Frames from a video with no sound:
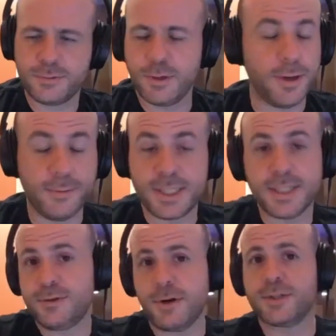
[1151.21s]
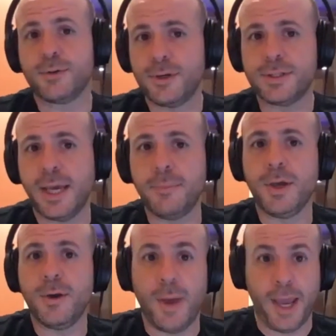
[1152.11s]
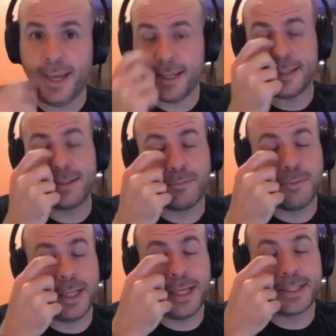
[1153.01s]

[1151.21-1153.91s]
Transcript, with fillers: It was his directorial debut, and really,